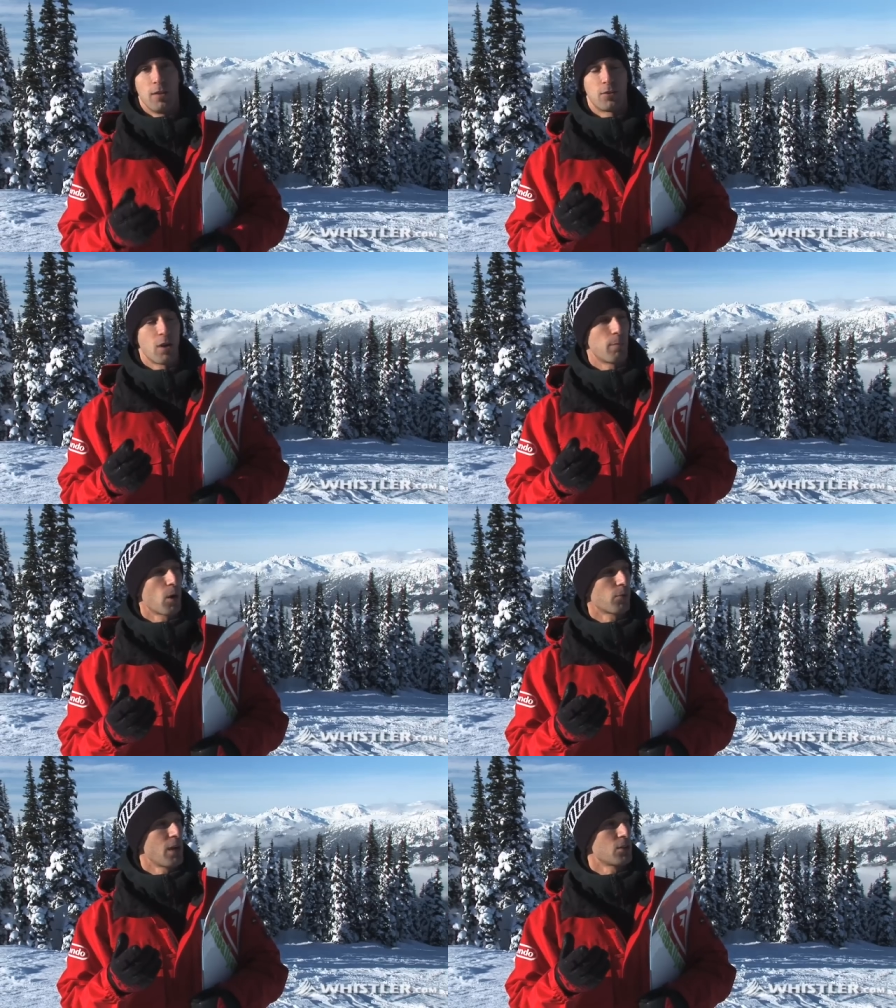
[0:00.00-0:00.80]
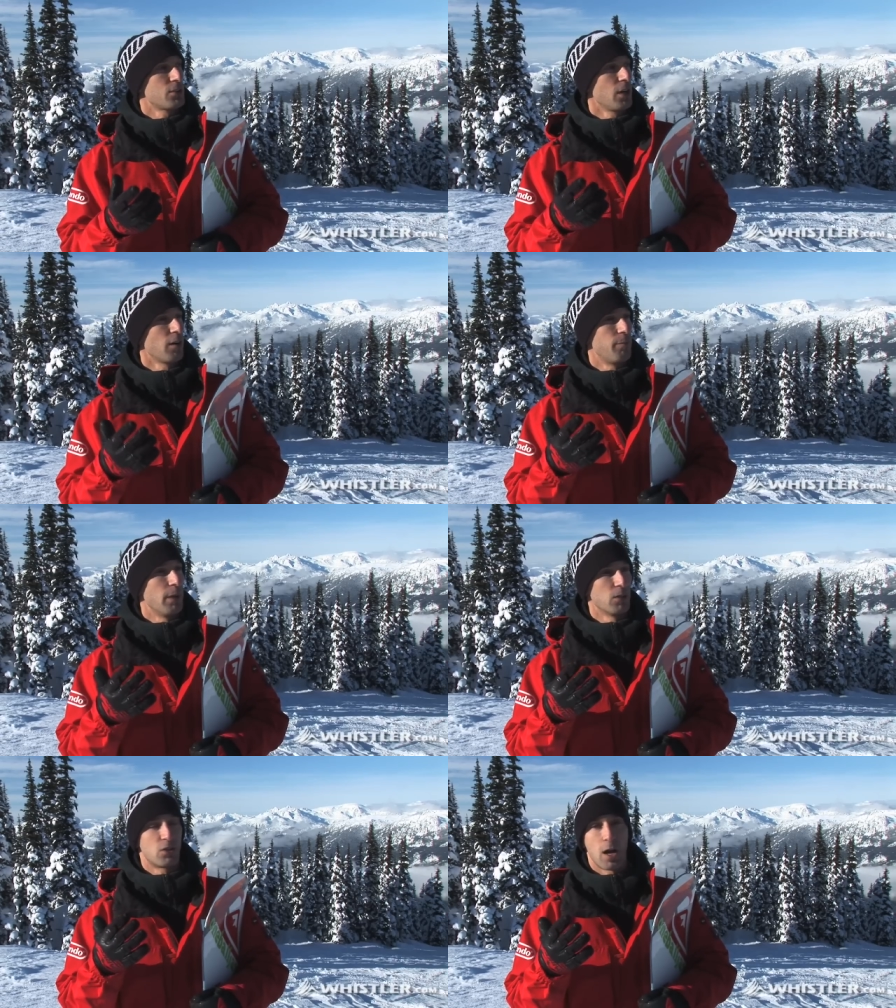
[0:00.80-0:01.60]
The Terrain Park Rangers here have
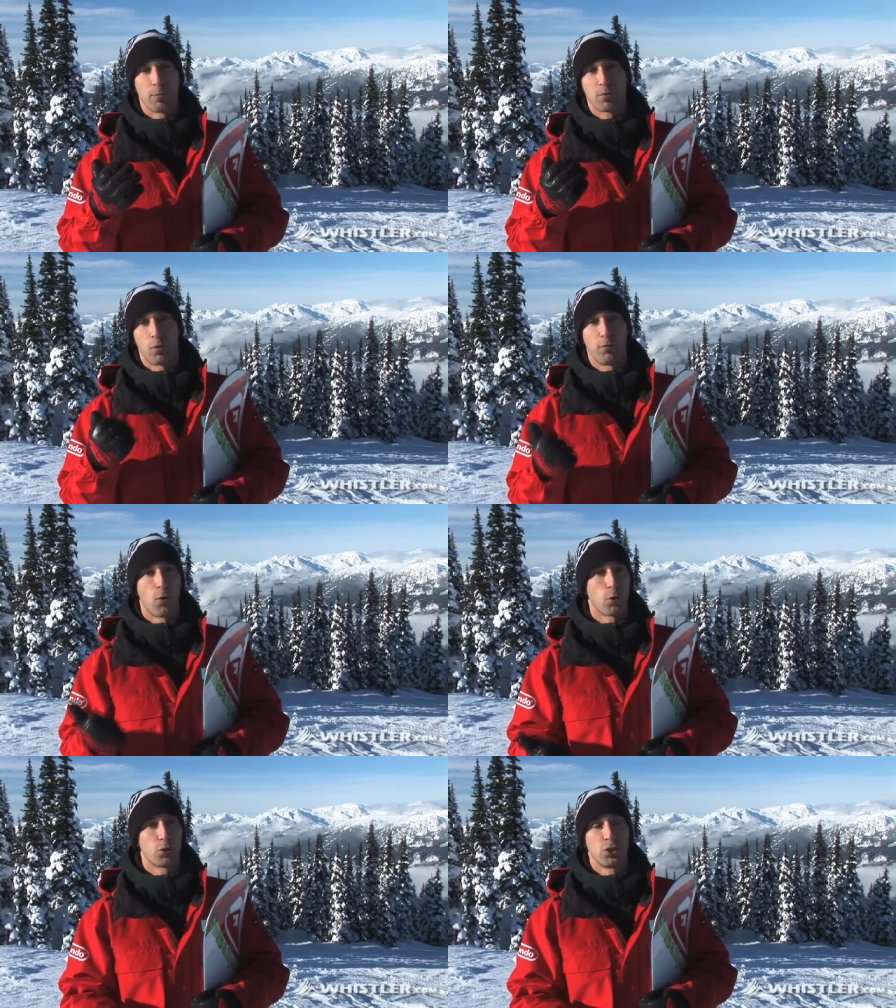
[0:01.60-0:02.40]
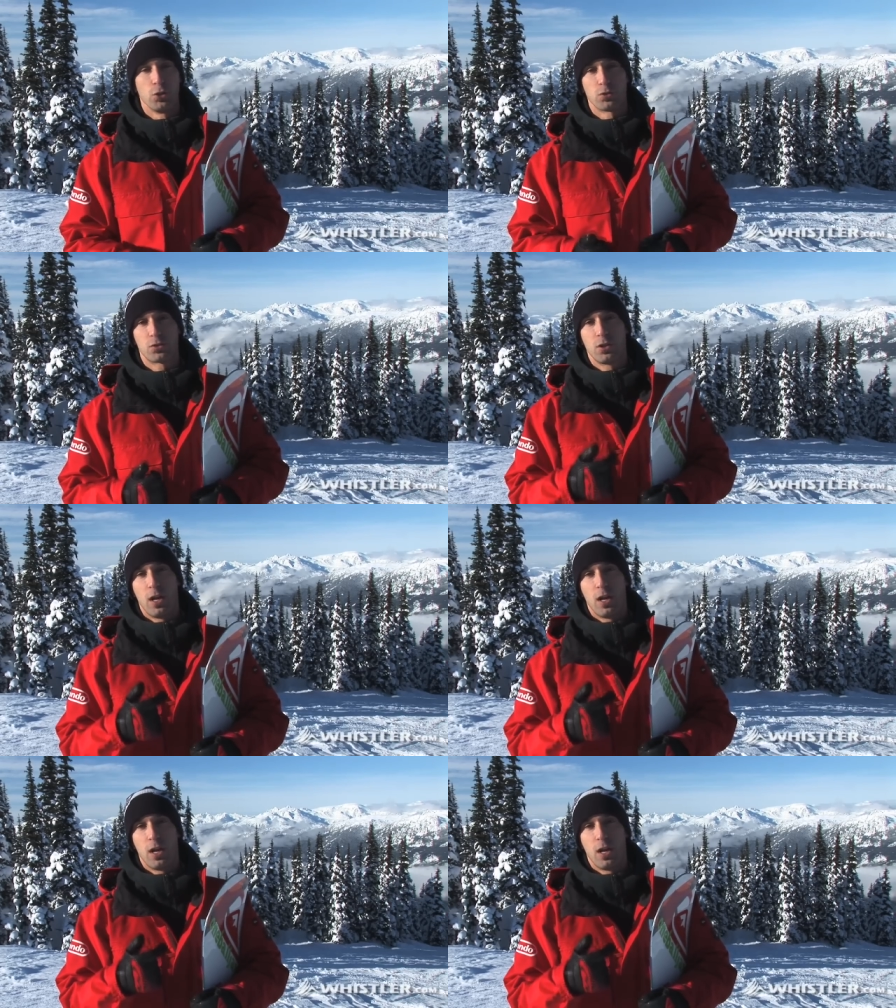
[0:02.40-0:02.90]
built jumps for photo shoots,